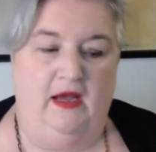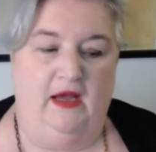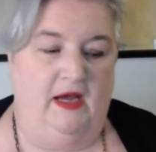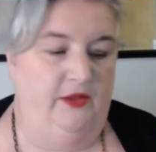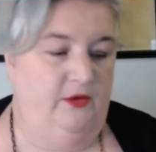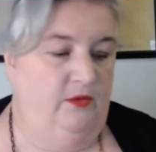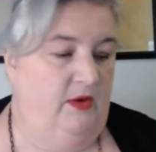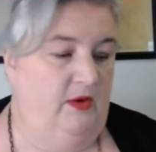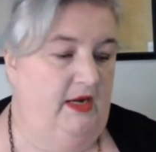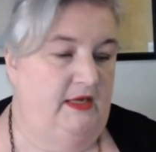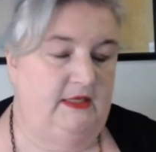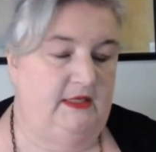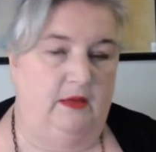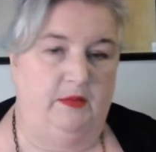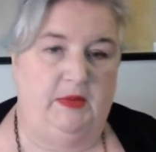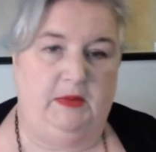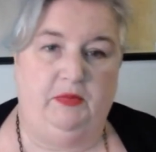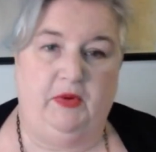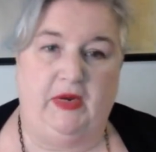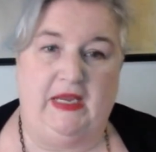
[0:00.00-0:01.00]
Otherwise, I'll
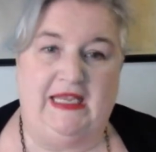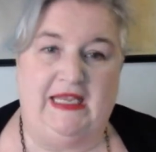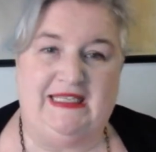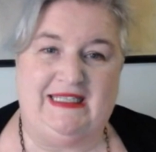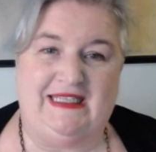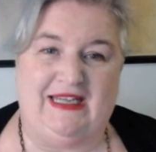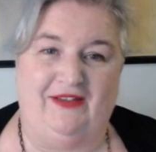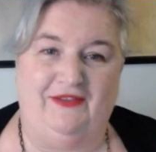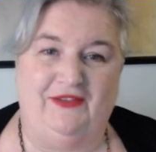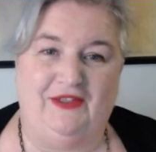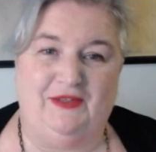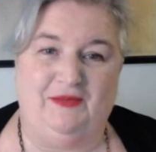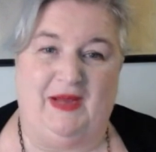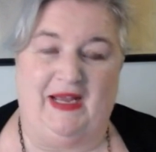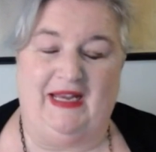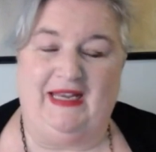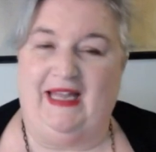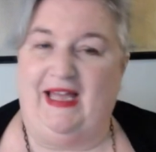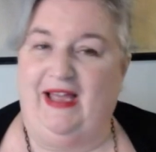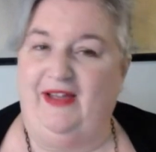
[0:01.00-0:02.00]
be bringing stuff to
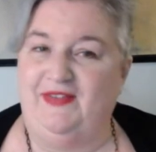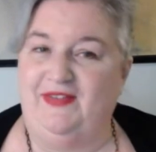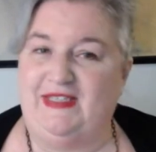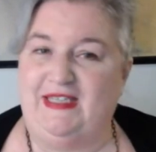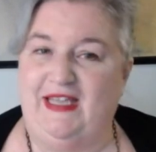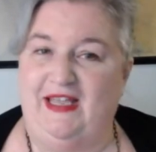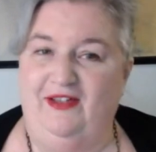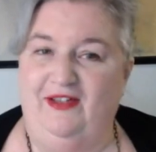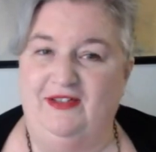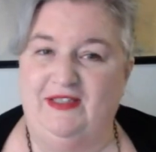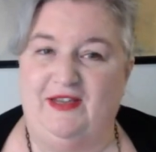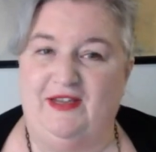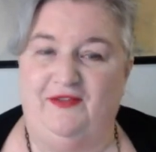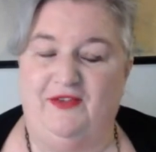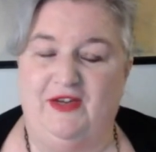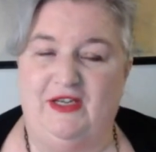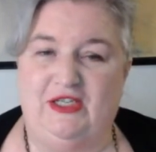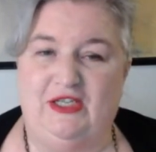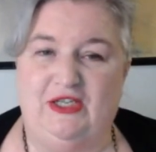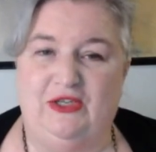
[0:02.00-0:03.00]
my live sales
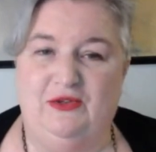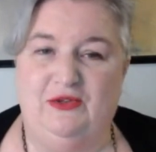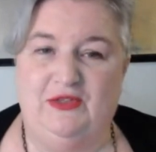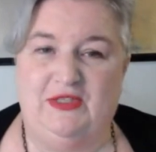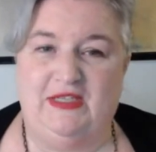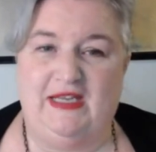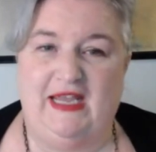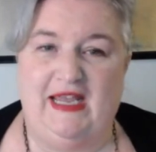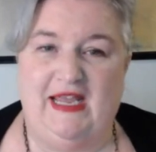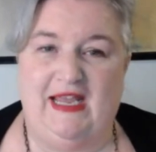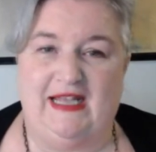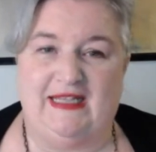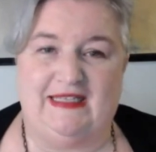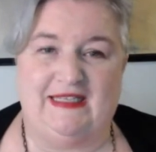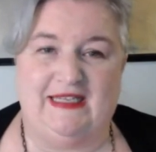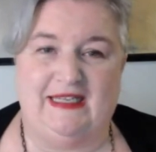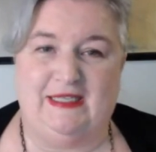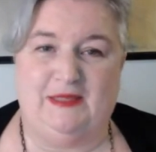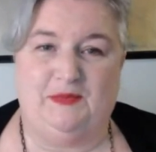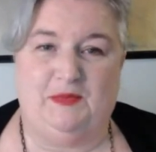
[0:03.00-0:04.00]
every Tuesday at
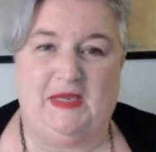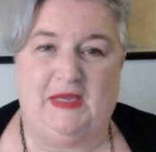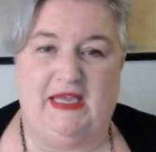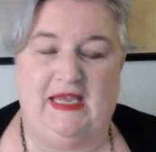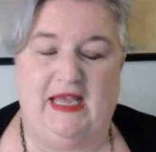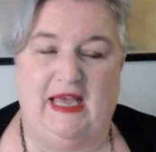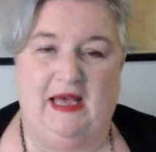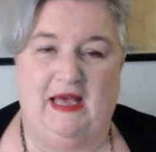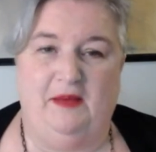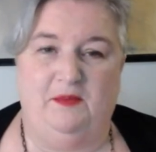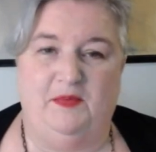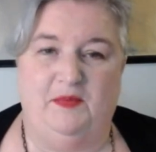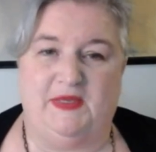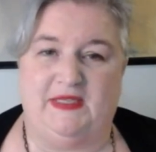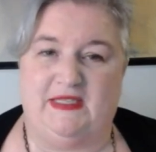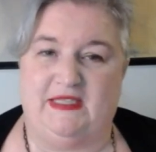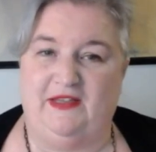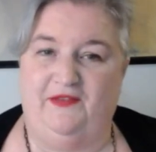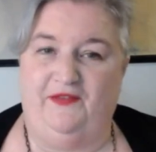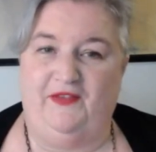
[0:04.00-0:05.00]
6 p.m.
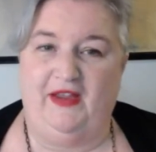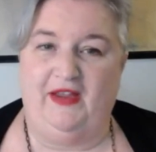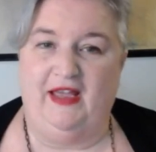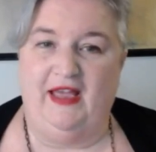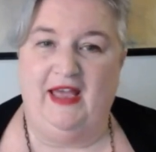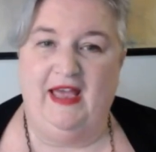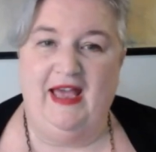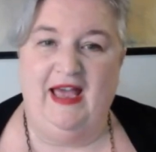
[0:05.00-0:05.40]
Pacific.